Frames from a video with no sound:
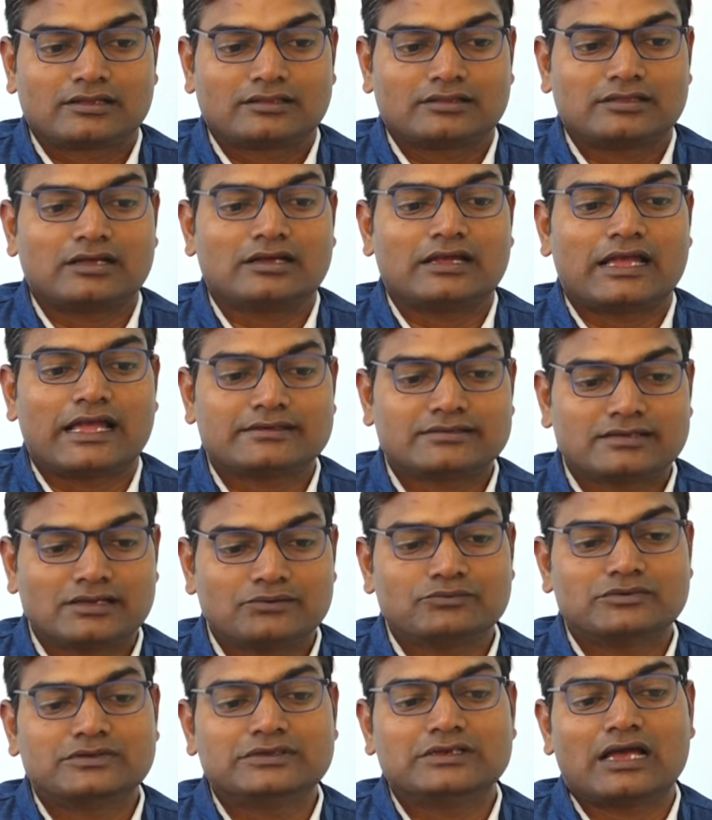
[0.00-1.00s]
the
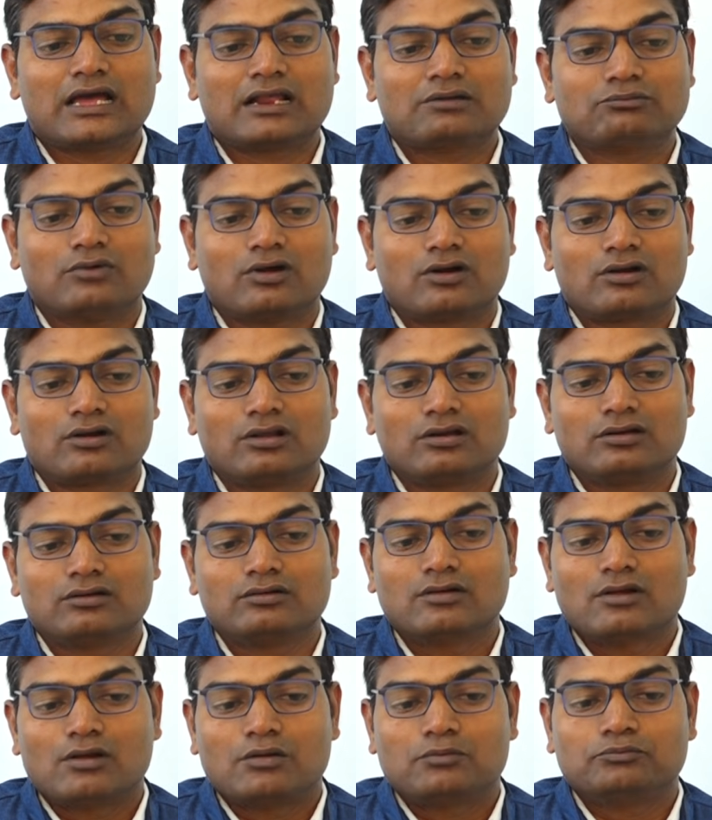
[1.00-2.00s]
SMCR
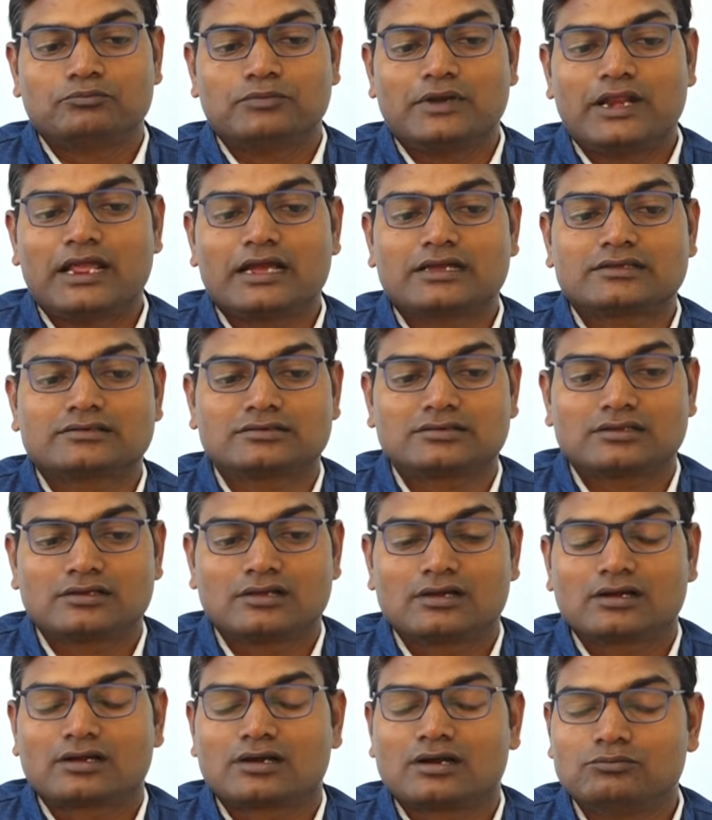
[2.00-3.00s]
model breaks
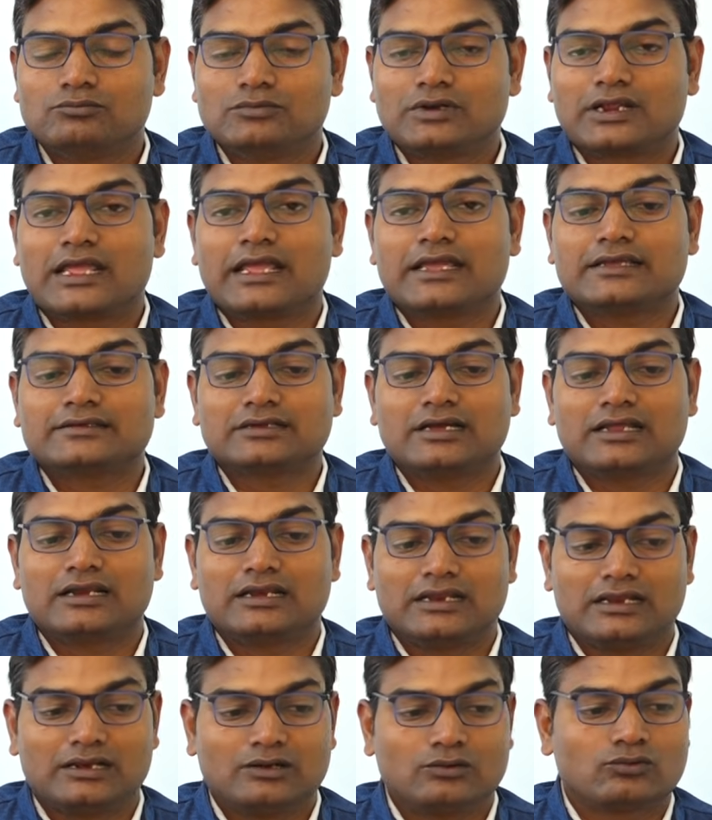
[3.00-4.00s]
communication
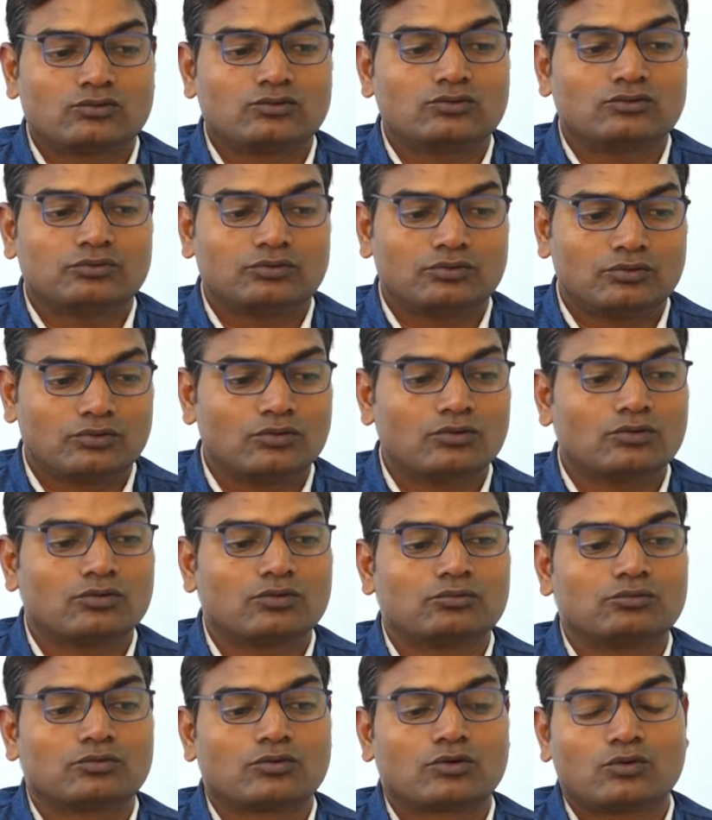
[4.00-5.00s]
into
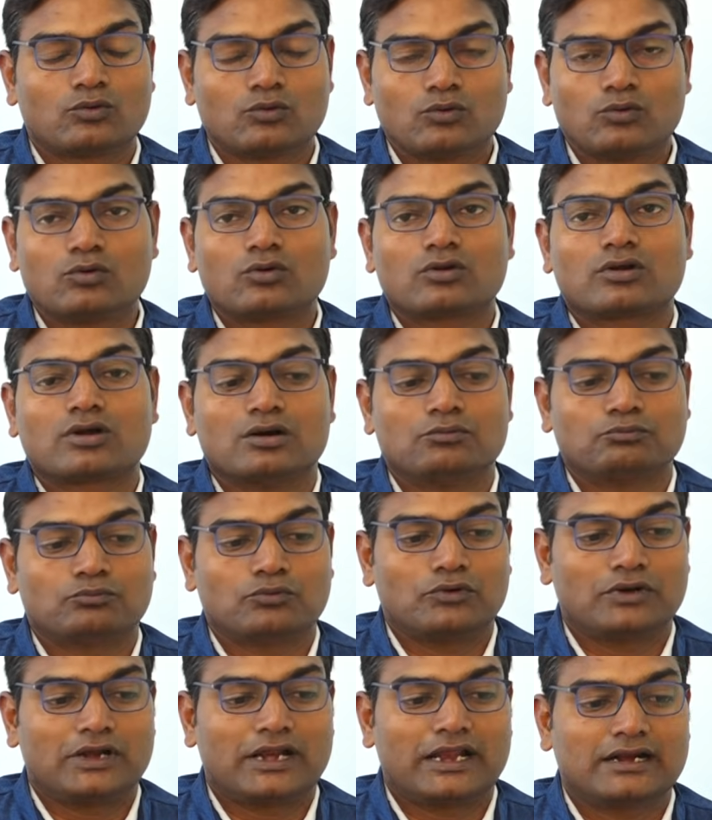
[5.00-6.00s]
four core
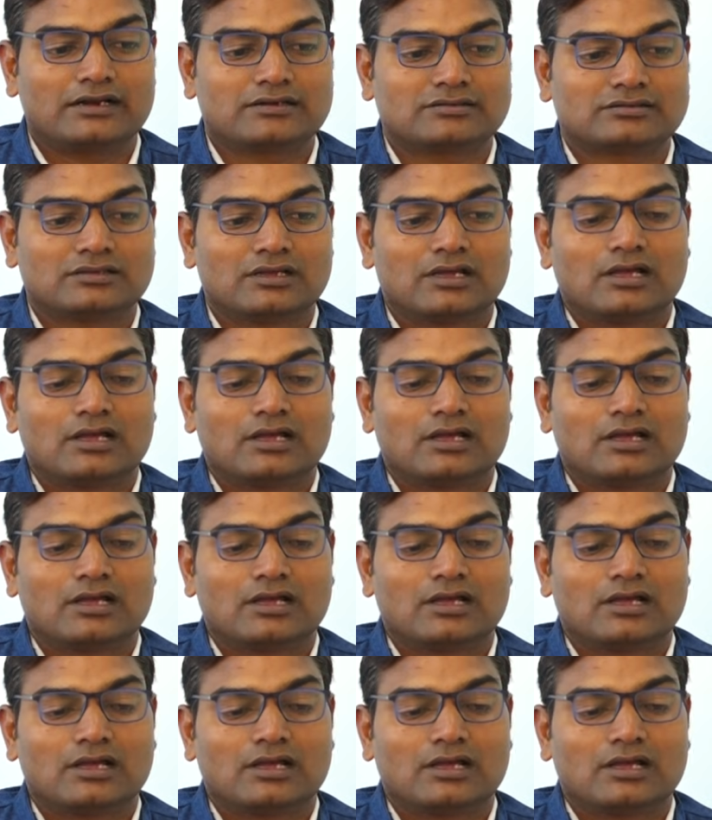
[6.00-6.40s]
components: